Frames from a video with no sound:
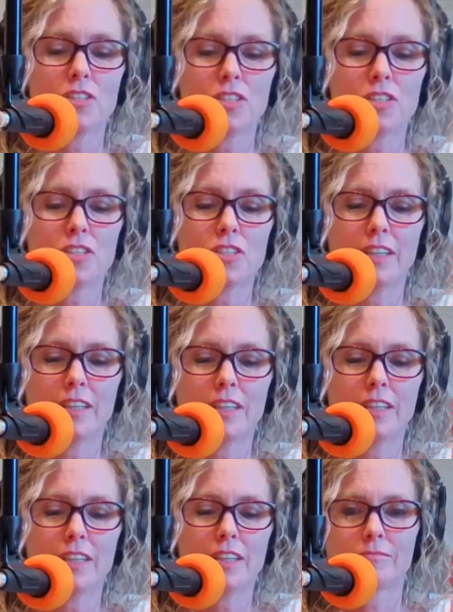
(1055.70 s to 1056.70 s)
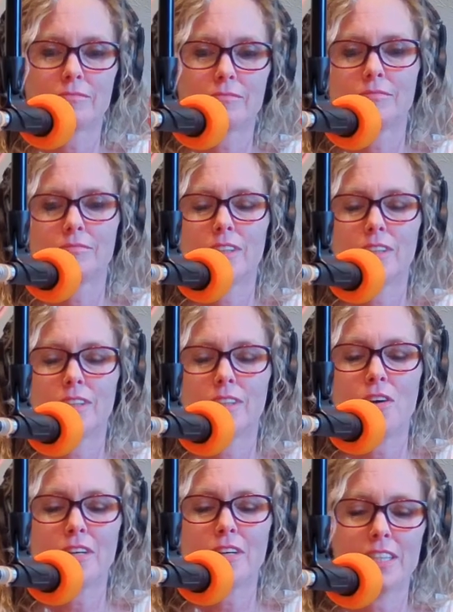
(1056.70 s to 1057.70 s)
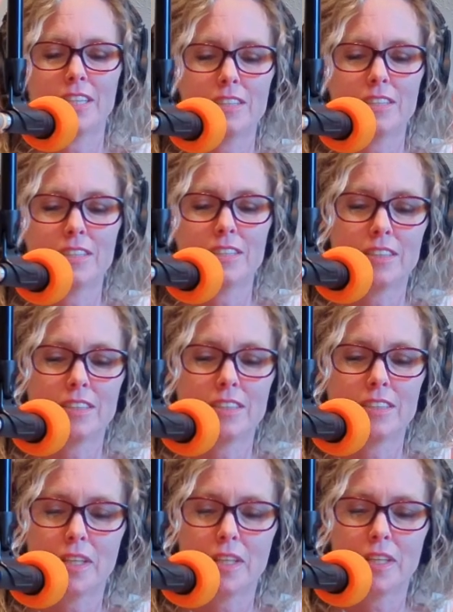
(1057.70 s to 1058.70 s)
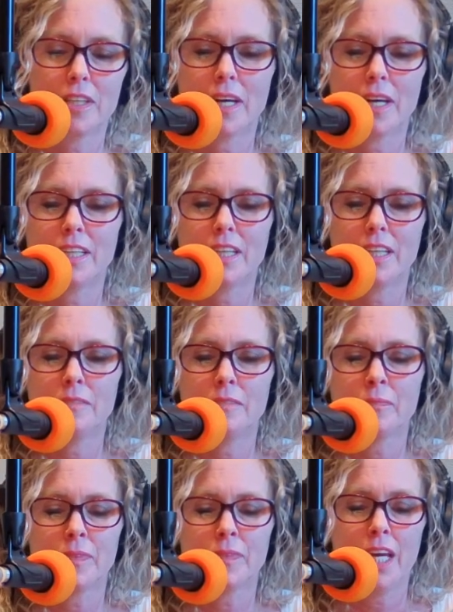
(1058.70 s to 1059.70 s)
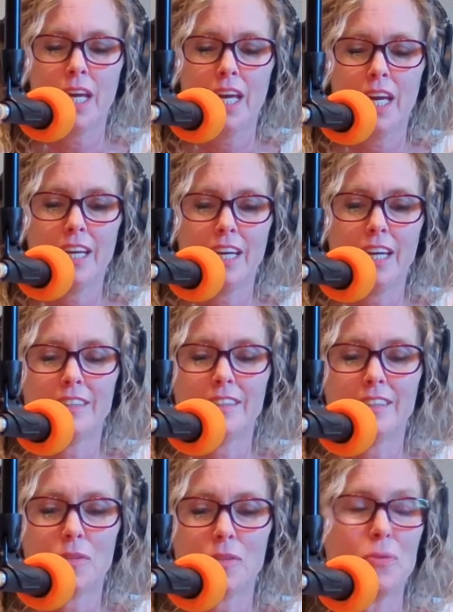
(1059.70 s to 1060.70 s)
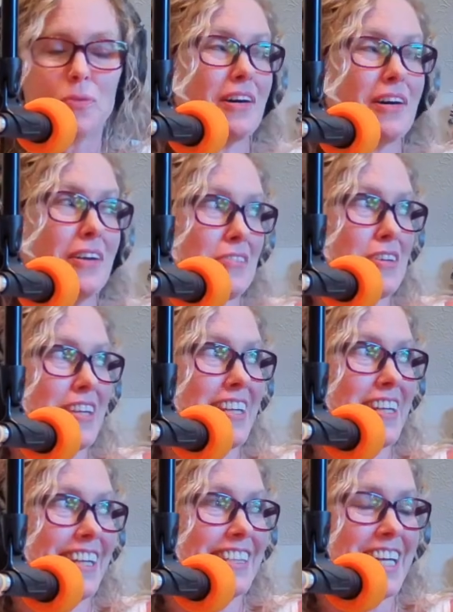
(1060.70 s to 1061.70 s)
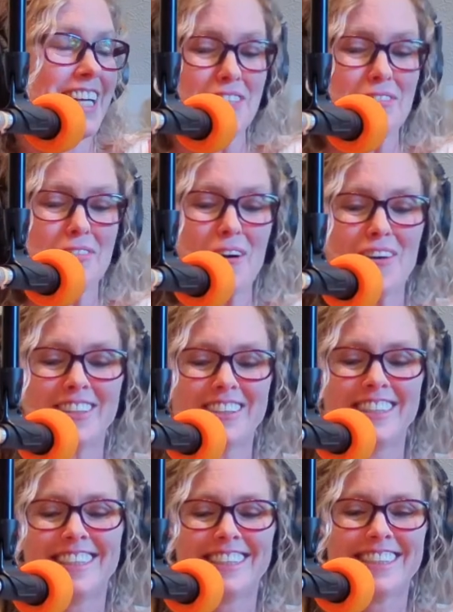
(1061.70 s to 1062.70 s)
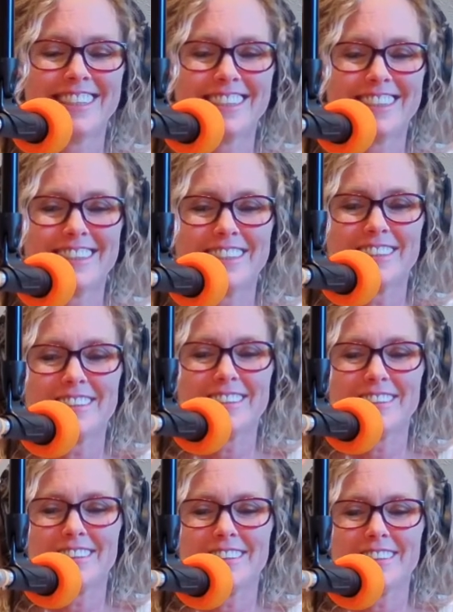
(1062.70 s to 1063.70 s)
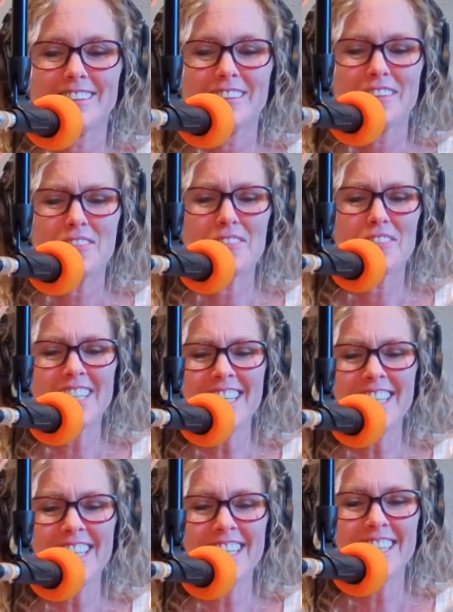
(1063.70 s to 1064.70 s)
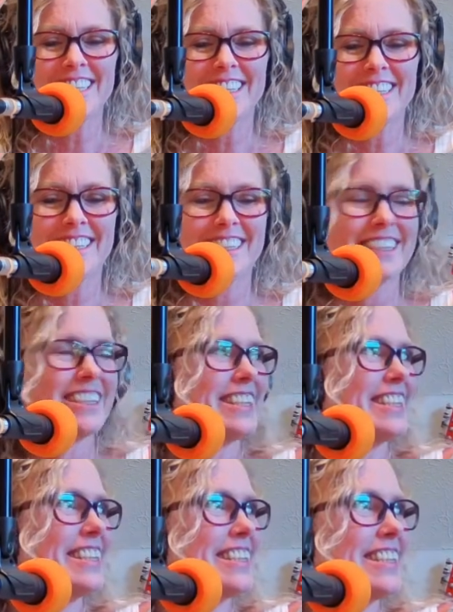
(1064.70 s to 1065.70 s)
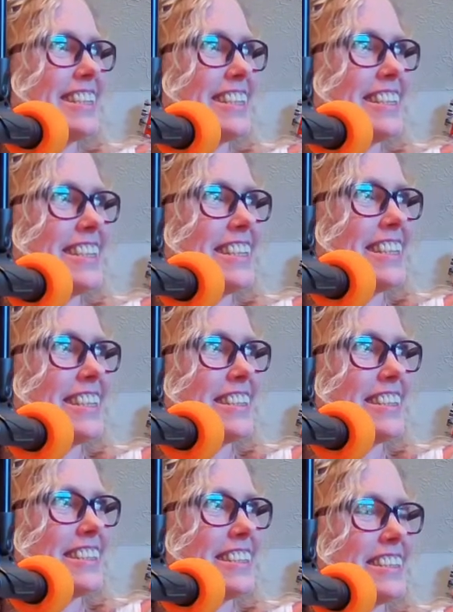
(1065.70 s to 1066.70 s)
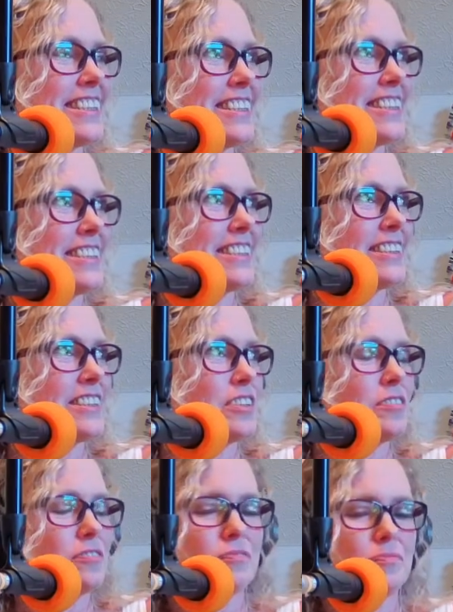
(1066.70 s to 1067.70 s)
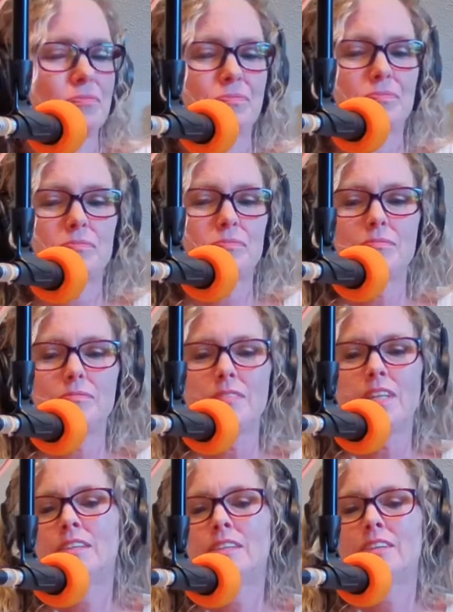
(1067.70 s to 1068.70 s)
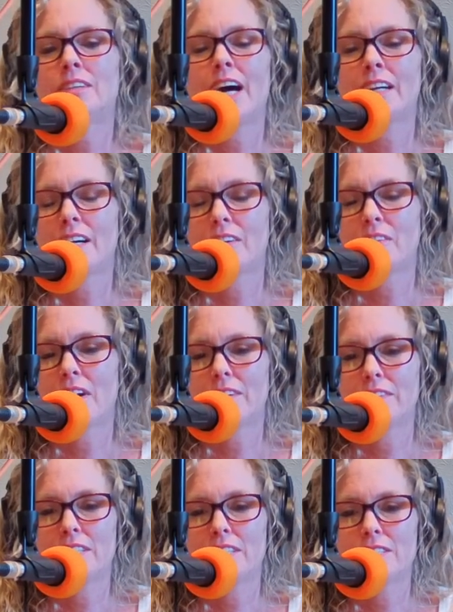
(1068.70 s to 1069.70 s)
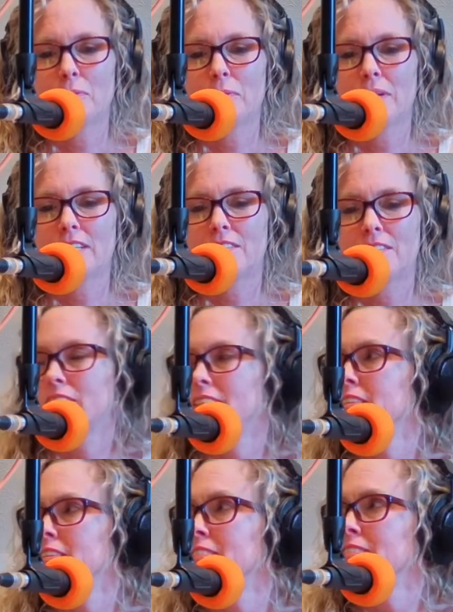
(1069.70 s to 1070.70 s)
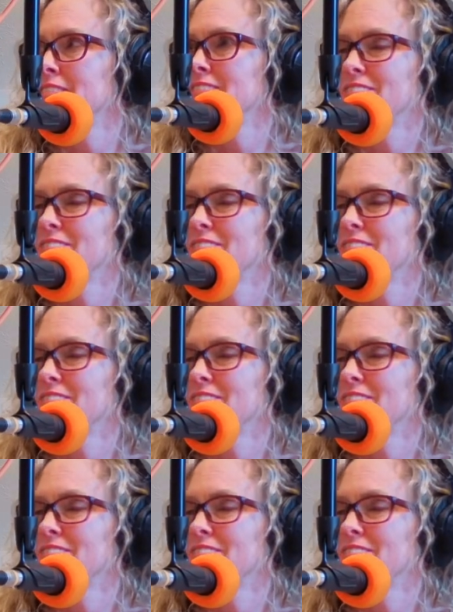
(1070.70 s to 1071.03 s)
just like all kids that were dumb back then and wrote down everything that they did wrong. I didn't have a diary. Does that make me really weird? I had one, but it was kind of like this is what I did today. I got grounded. I played so video much. games. I